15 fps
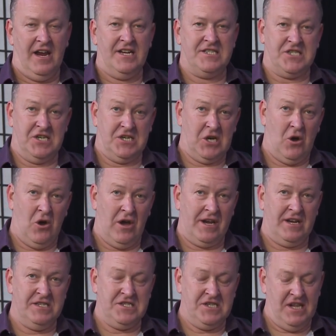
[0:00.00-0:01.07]
It's the
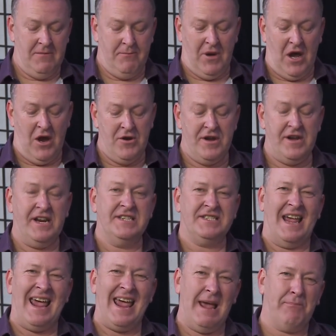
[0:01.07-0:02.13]
Tigers. The opponent
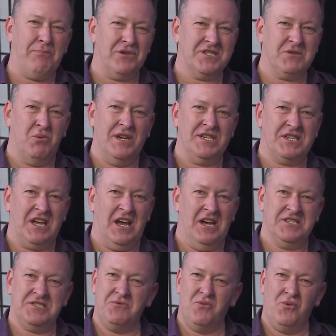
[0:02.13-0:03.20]
is a hapless West
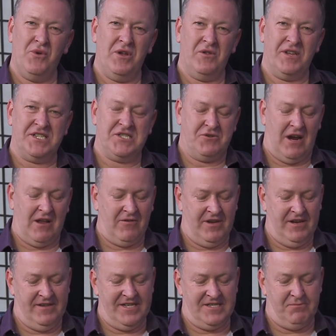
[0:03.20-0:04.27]
Coast, really
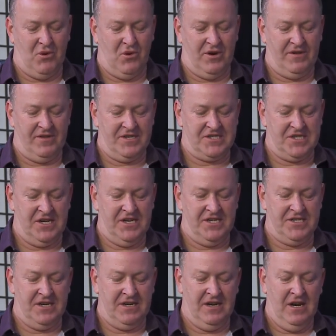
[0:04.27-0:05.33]
struggling at this point of the
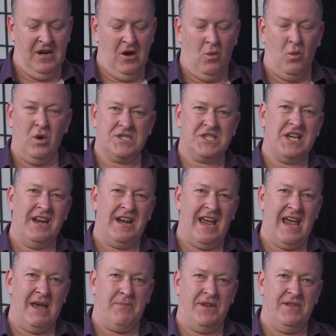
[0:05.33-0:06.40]
season. What's going
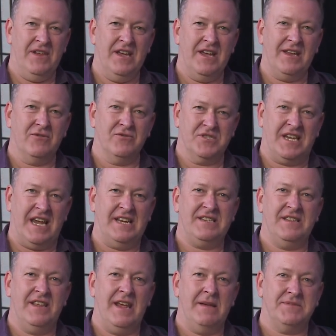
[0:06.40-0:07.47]
to happen? The Eagles get
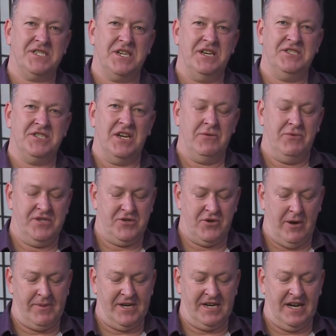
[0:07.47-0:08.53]
to the MCG with
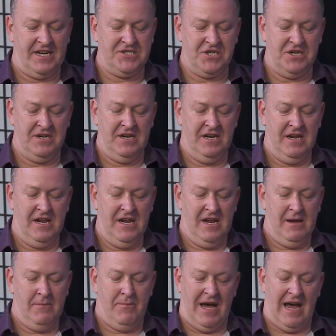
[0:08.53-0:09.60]
trepidation,
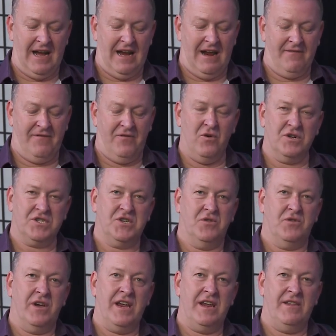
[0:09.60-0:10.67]
but
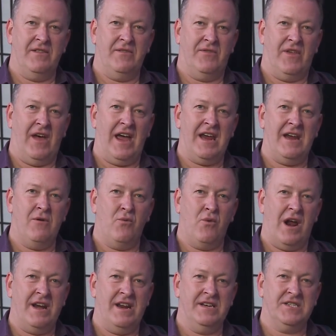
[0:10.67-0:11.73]
unfortunately, they
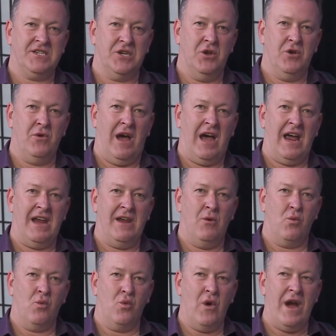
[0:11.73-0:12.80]
run into a
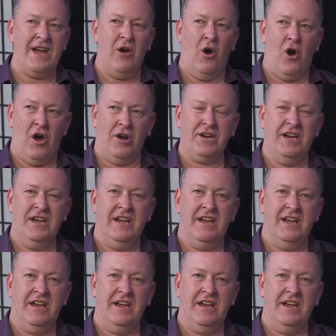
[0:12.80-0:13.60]
red hot